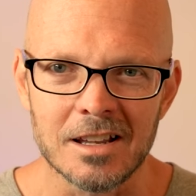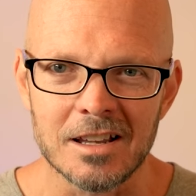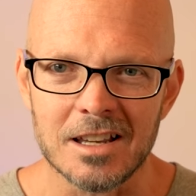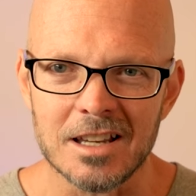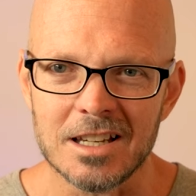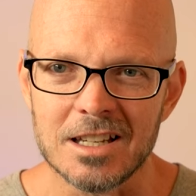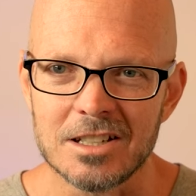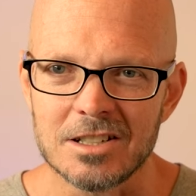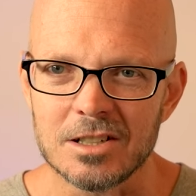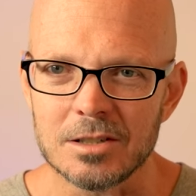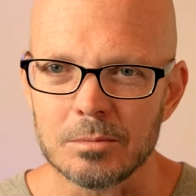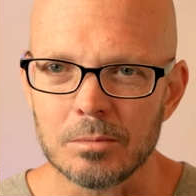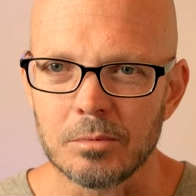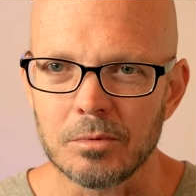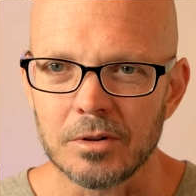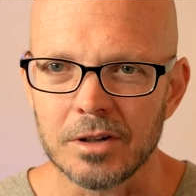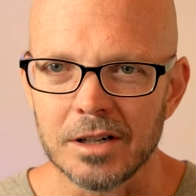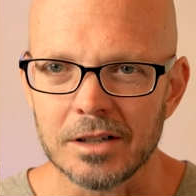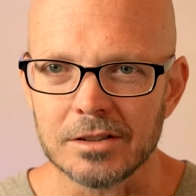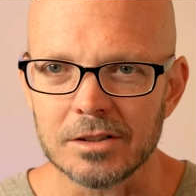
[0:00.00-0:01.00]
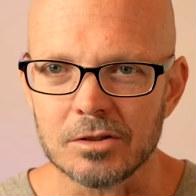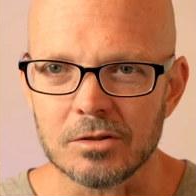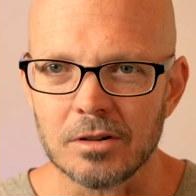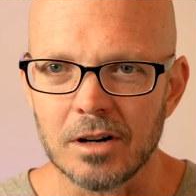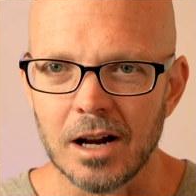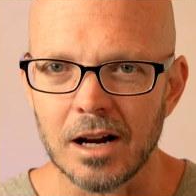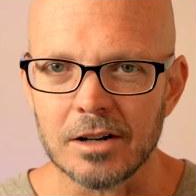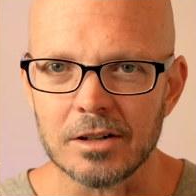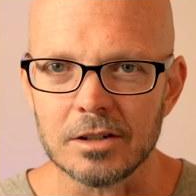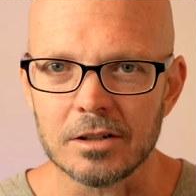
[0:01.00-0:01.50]
He just brings
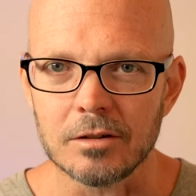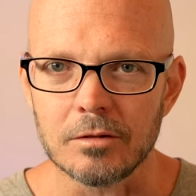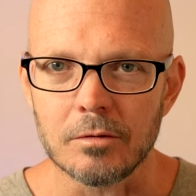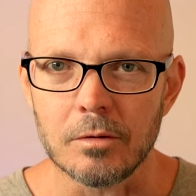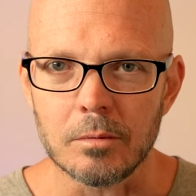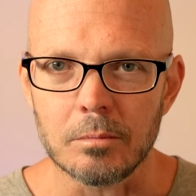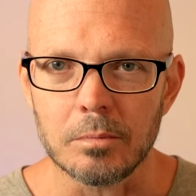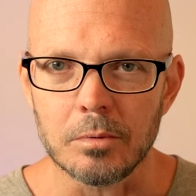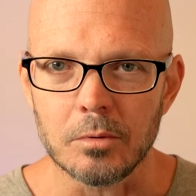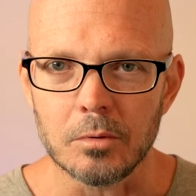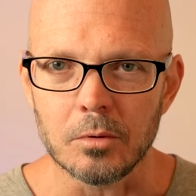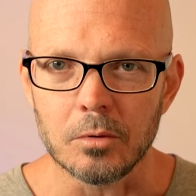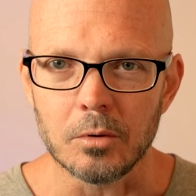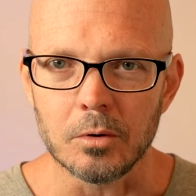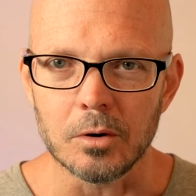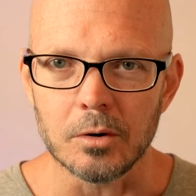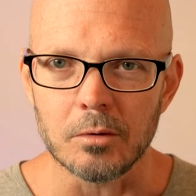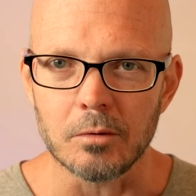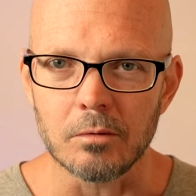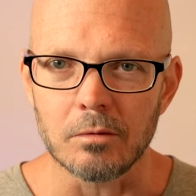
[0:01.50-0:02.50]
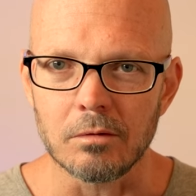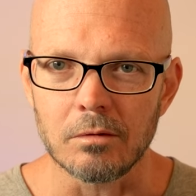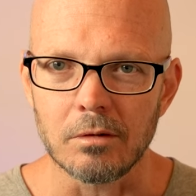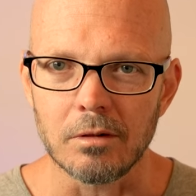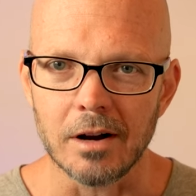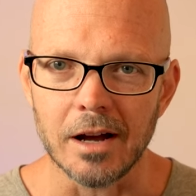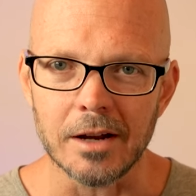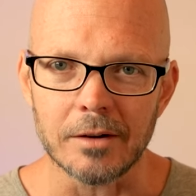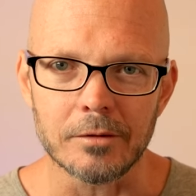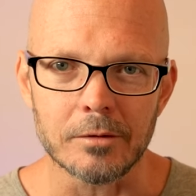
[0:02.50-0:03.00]
attraction and rapport
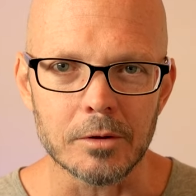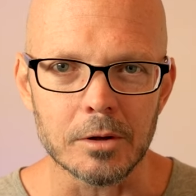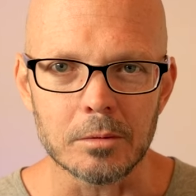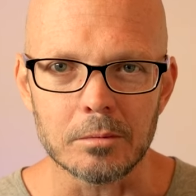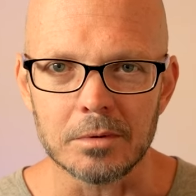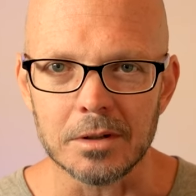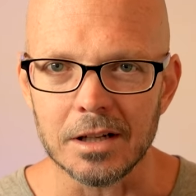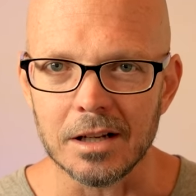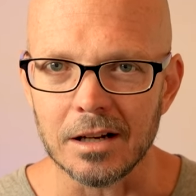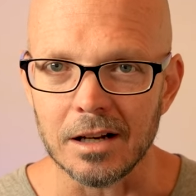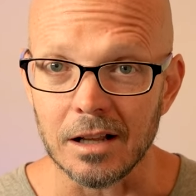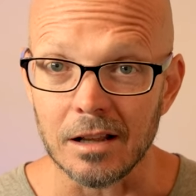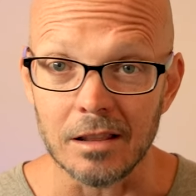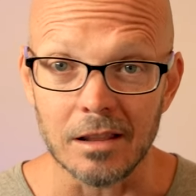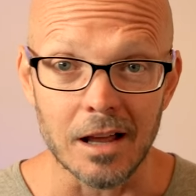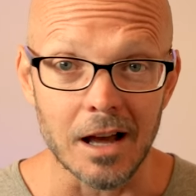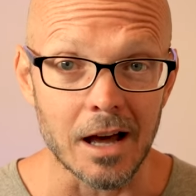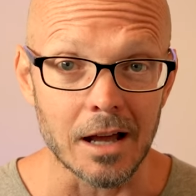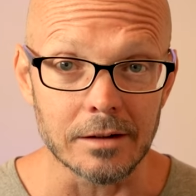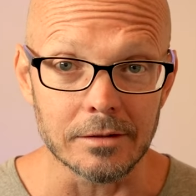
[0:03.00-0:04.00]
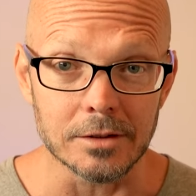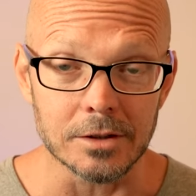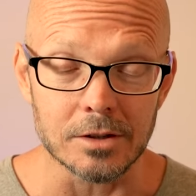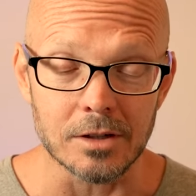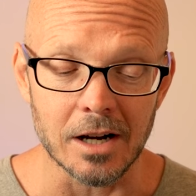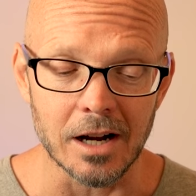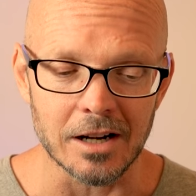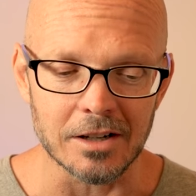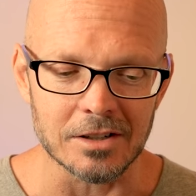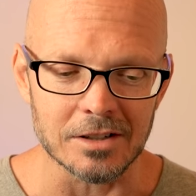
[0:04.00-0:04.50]
right from the beginning. A lot of
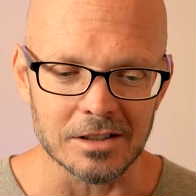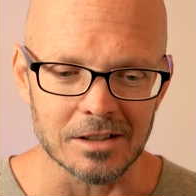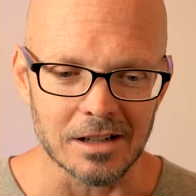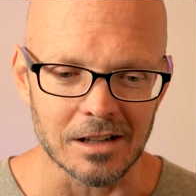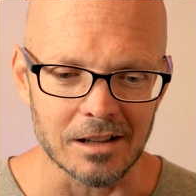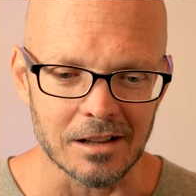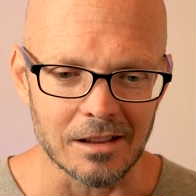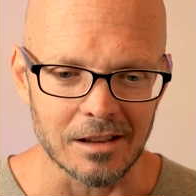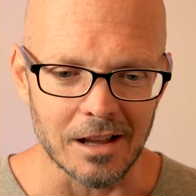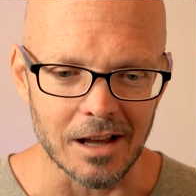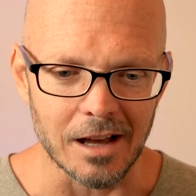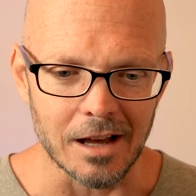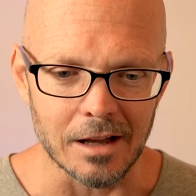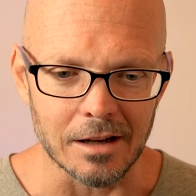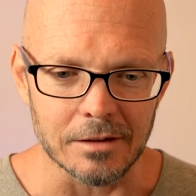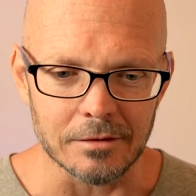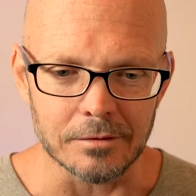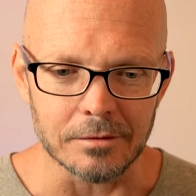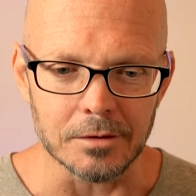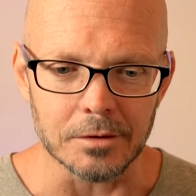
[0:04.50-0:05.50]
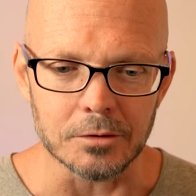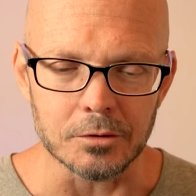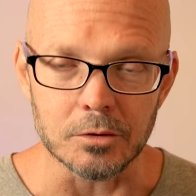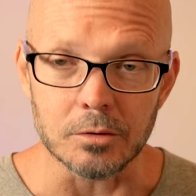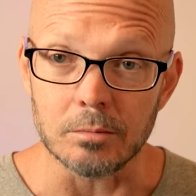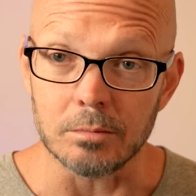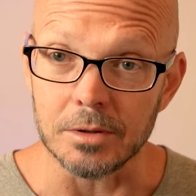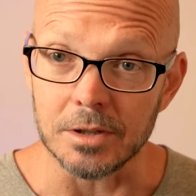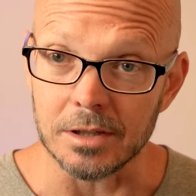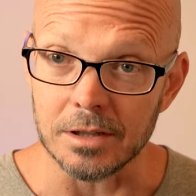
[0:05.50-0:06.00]
attraction, a lot of
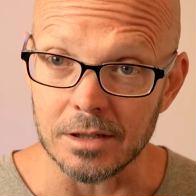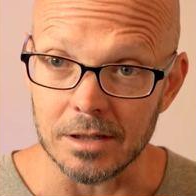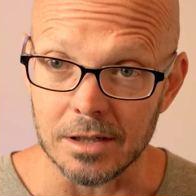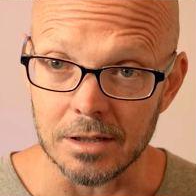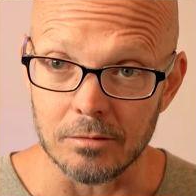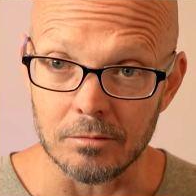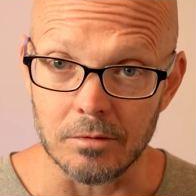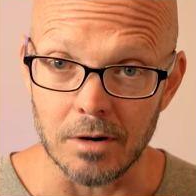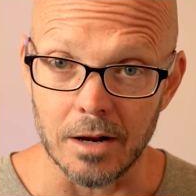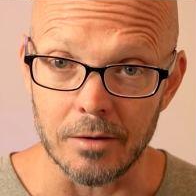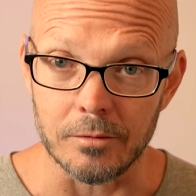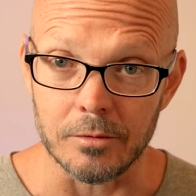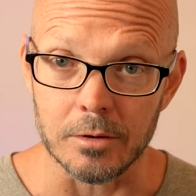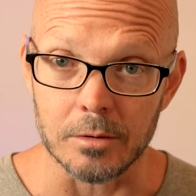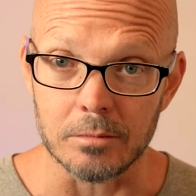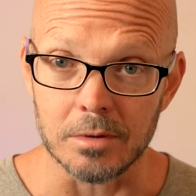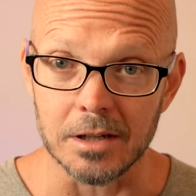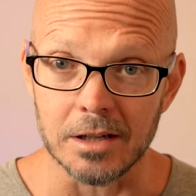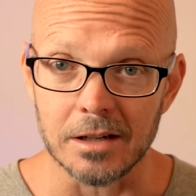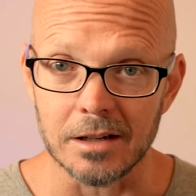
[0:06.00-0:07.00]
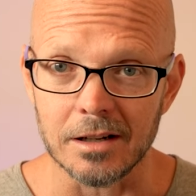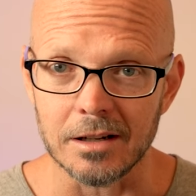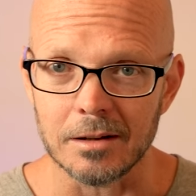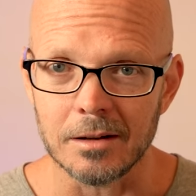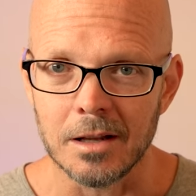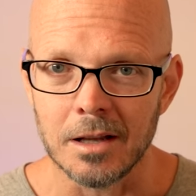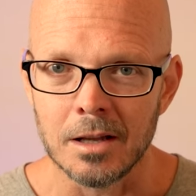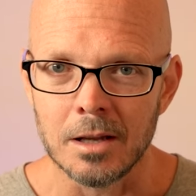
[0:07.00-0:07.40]
vulnerability right from the beginning.